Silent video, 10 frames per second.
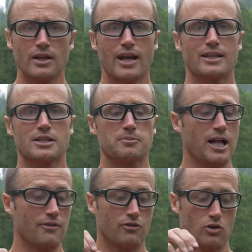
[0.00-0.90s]
and this
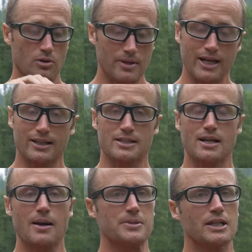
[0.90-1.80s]
platform and this
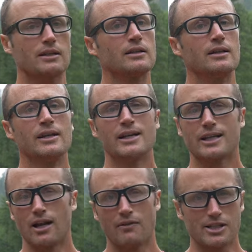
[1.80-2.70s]
optic,
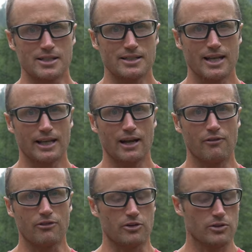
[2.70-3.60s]
can obviously take it
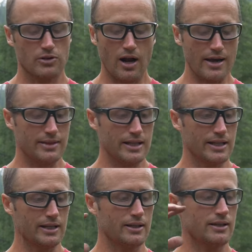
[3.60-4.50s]
out further. I
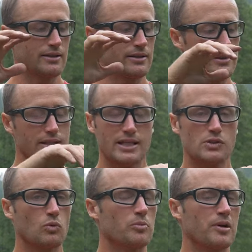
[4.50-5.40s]
think
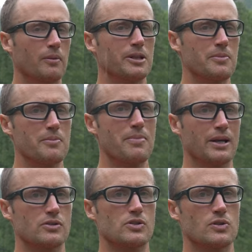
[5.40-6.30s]
this will probably be
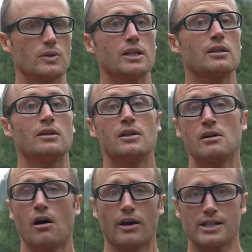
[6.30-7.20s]
better suited
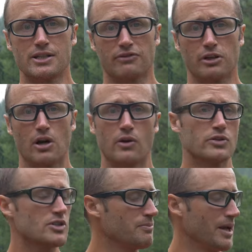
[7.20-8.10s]
on a different
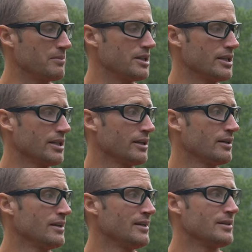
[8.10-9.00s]
host, maybe
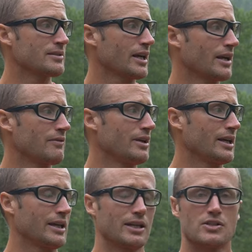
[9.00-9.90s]
kind of
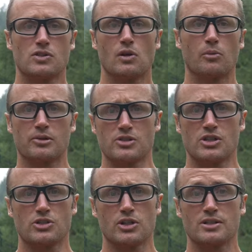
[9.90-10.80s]
a pseudo
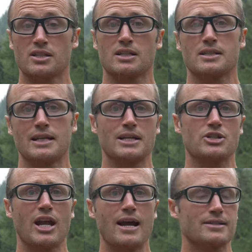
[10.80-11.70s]
precision 16
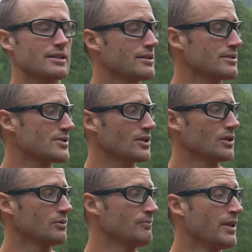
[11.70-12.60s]
inch gas gun.
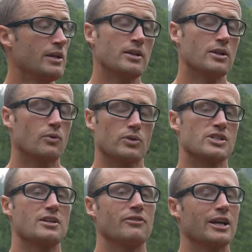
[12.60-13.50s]
So we'll
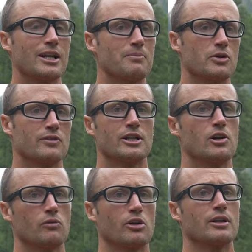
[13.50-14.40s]
see if I end up moving it
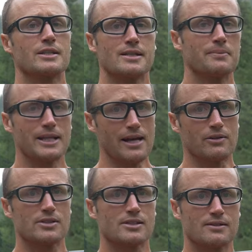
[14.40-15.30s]
over onto something
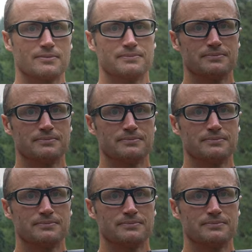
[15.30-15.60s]
else.